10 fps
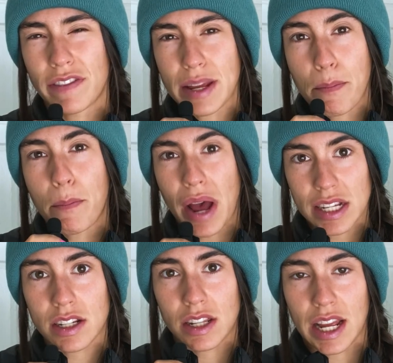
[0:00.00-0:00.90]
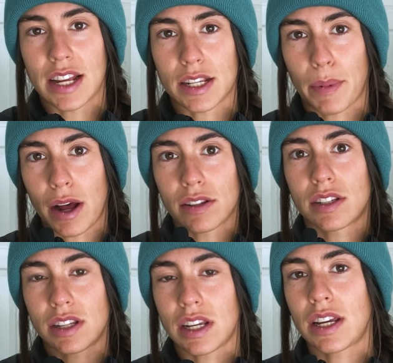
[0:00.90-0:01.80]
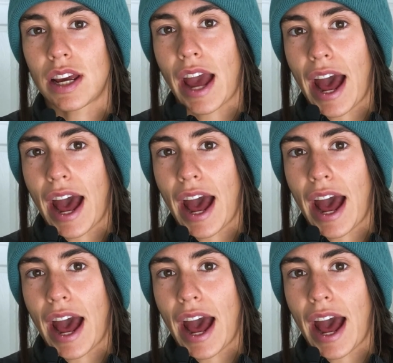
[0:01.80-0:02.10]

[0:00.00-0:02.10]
of the best things about skiing